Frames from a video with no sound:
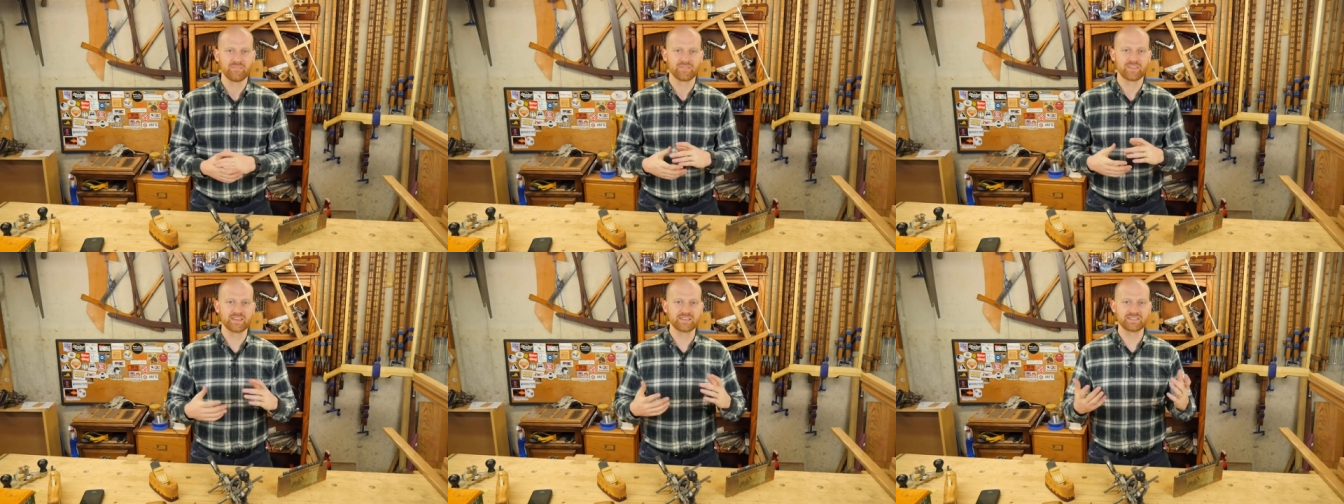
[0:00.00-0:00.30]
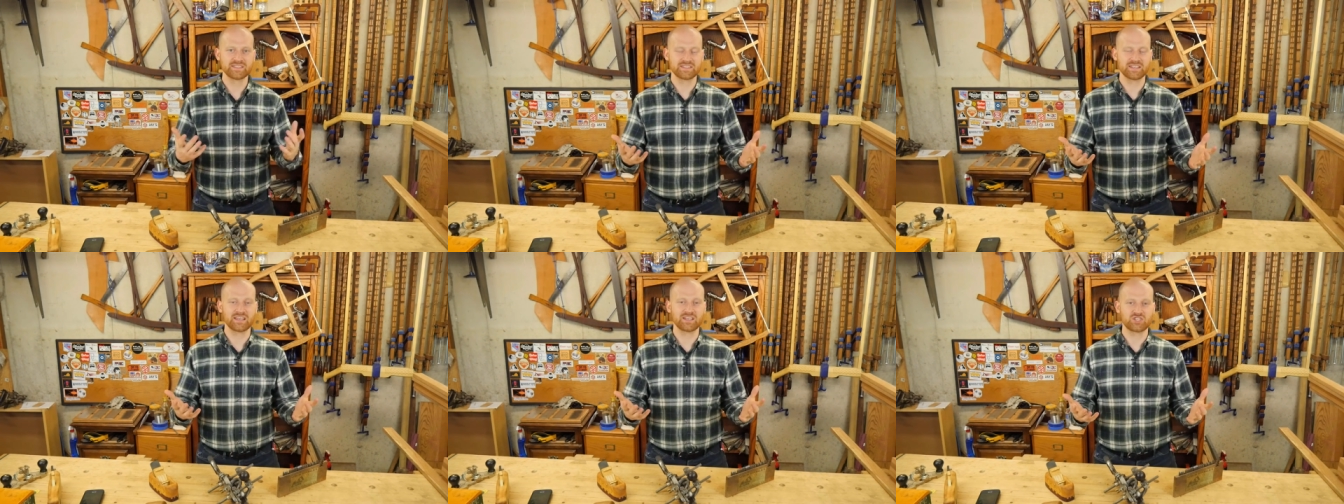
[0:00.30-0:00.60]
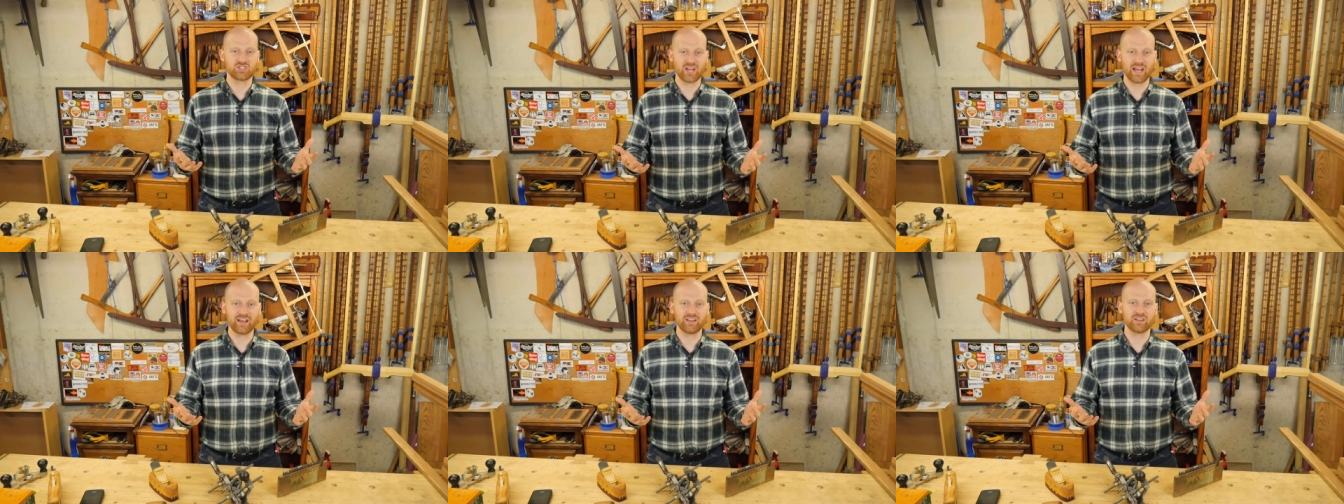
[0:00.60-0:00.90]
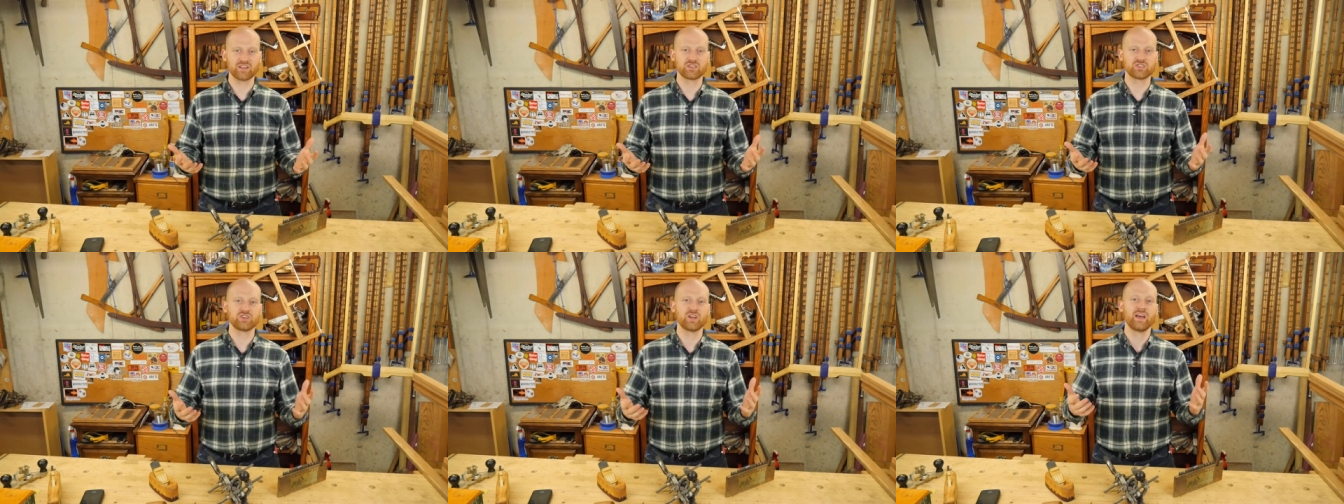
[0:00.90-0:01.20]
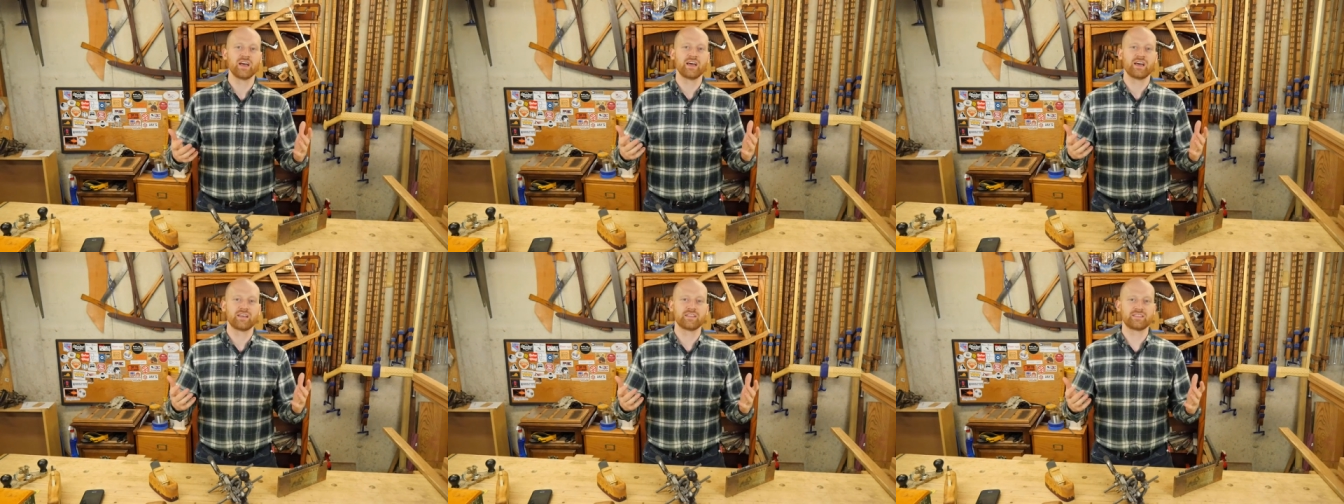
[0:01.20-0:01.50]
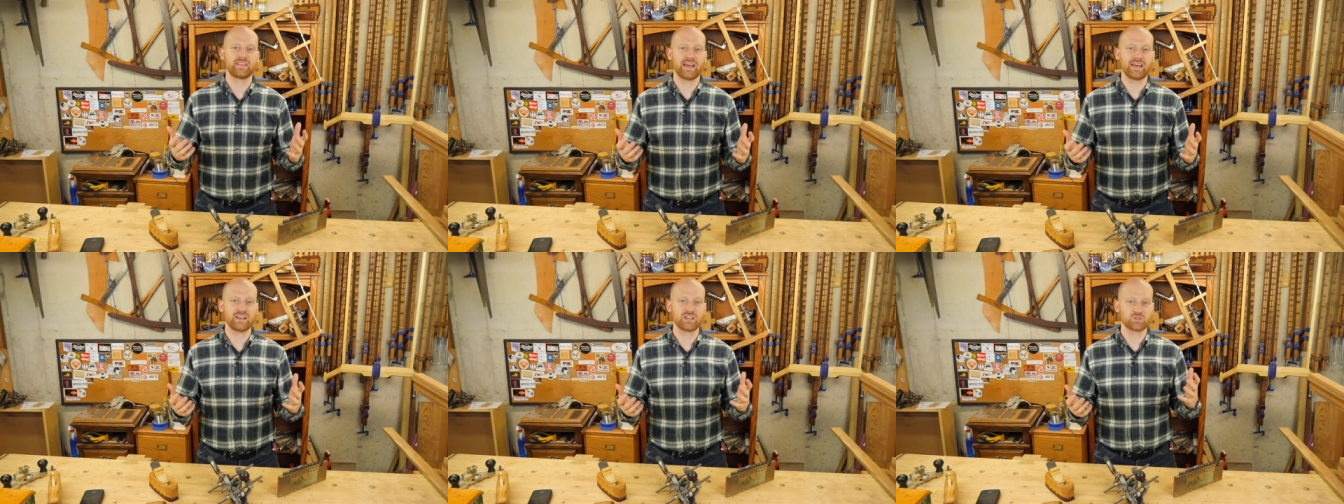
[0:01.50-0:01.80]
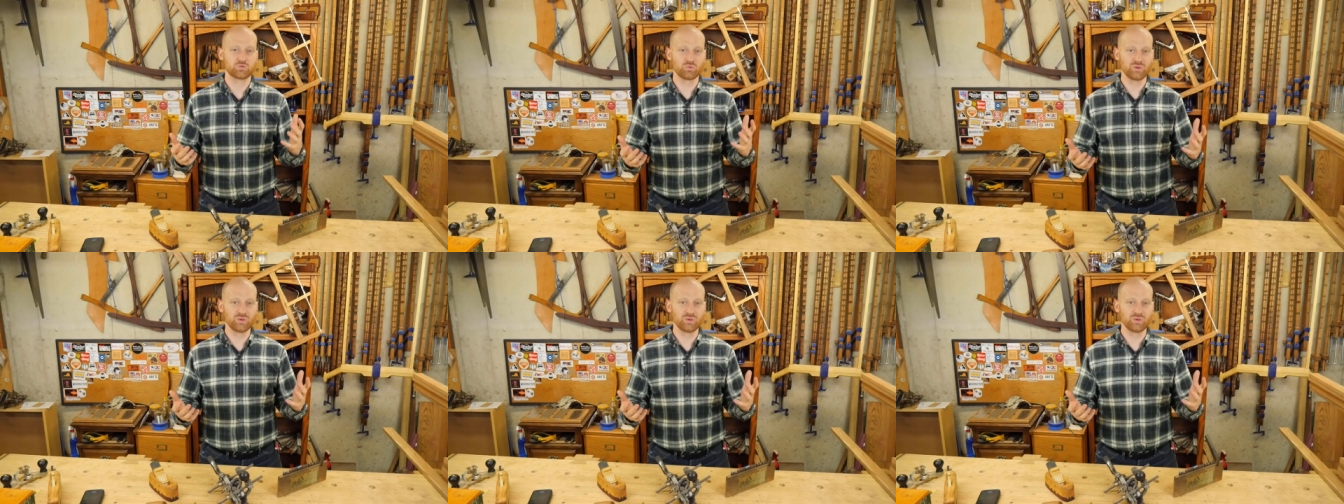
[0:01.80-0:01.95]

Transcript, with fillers: This is a challenge that is